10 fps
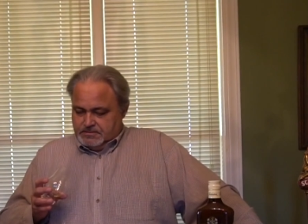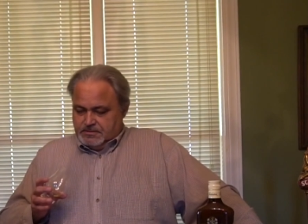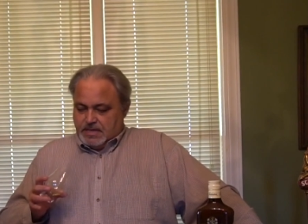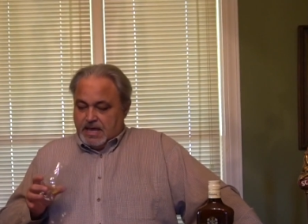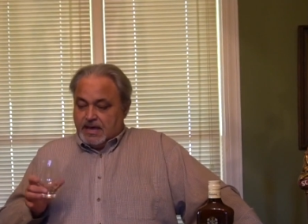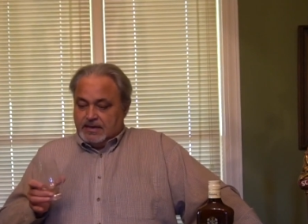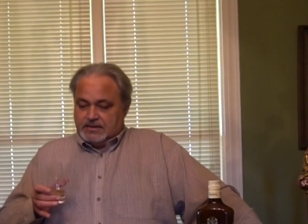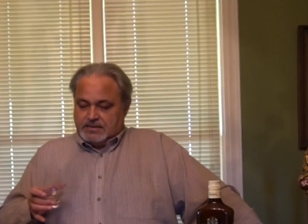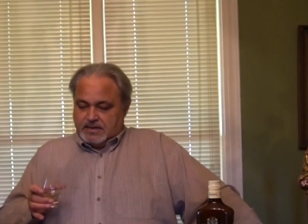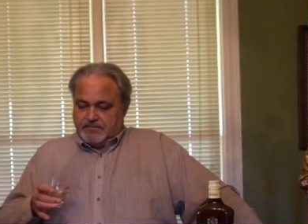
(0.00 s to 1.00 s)
Isla
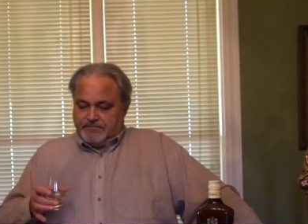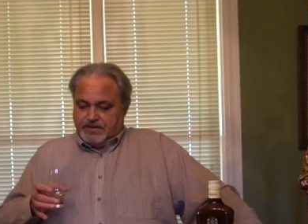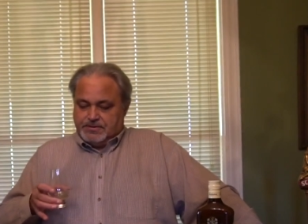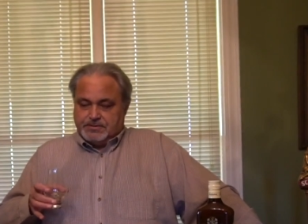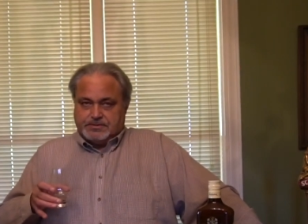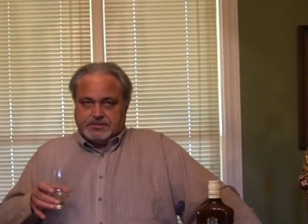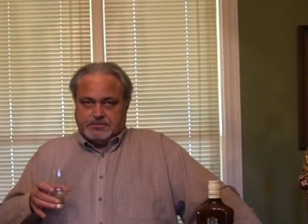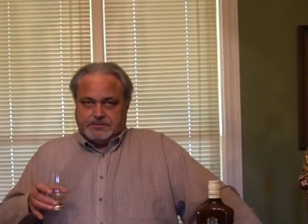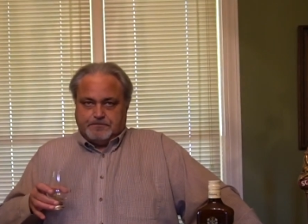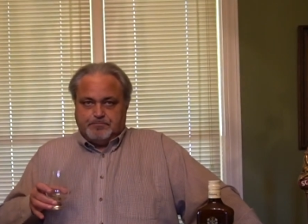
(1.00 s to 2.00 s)
type features
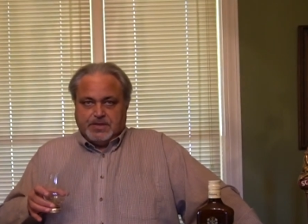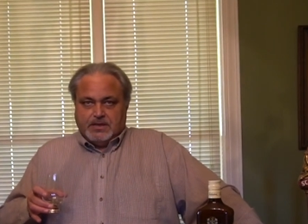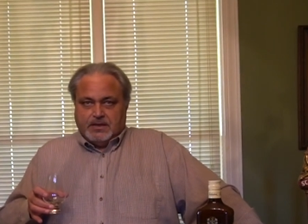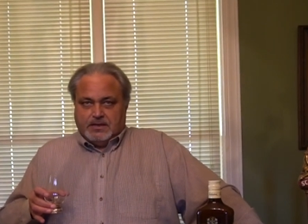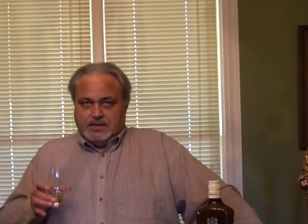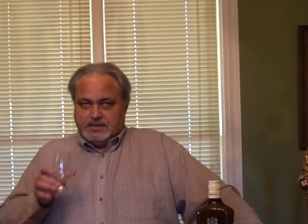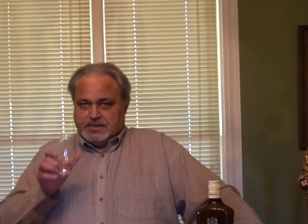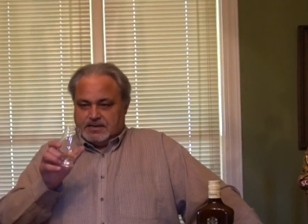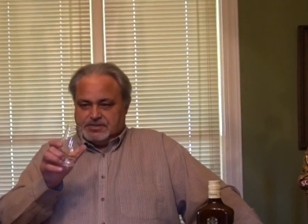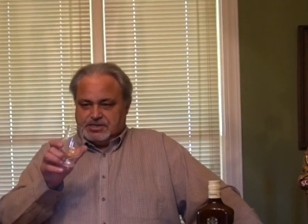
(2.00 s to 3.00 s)
to it. It's
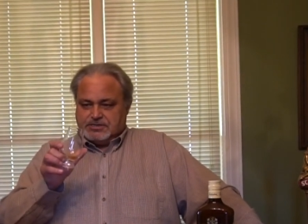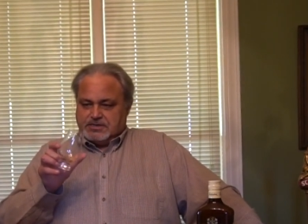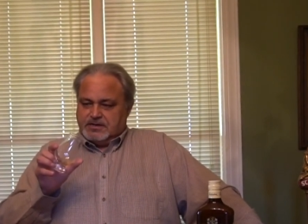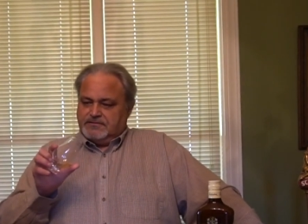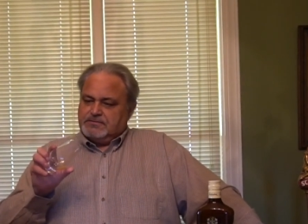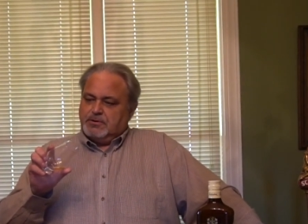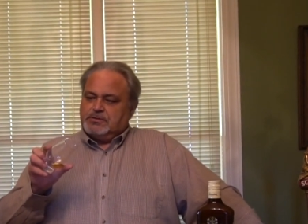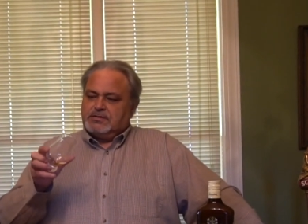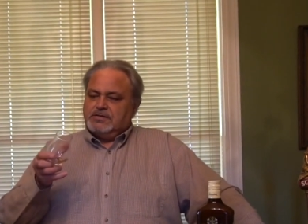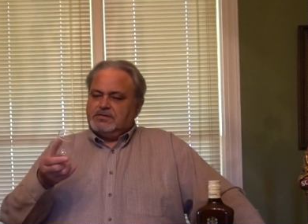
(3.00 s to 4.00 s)
got just enough smoke.
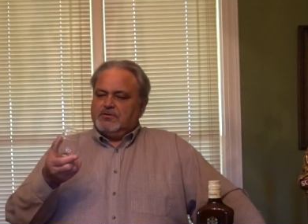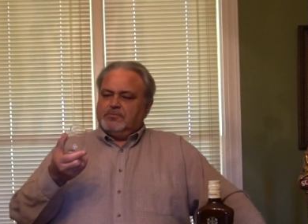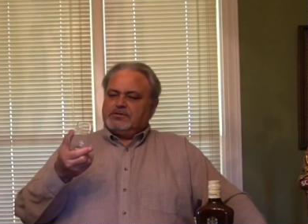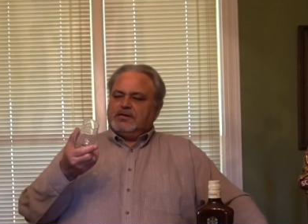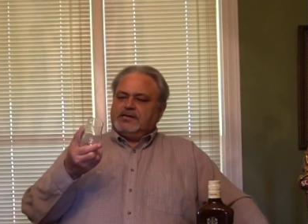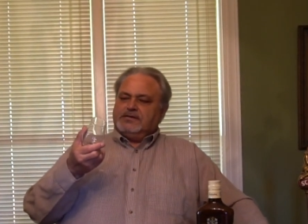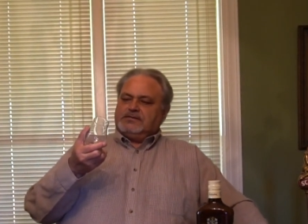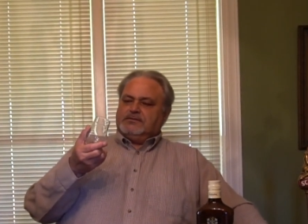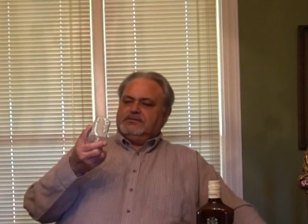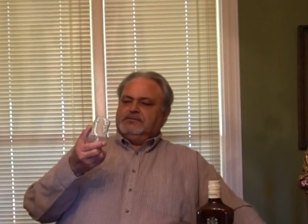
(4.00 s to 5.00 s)
It's almost like it's
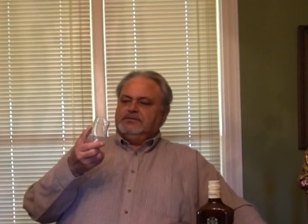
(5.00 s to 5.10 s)
a